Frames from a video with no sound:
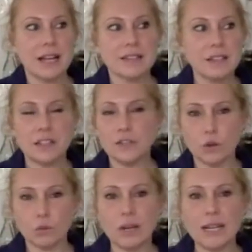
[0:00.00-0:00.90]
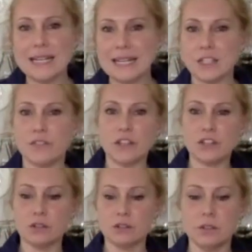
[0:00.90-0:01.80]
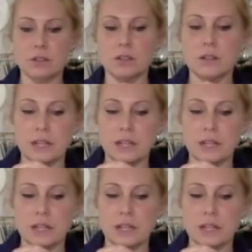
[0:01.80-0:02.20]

Suddenly you've got a really individual look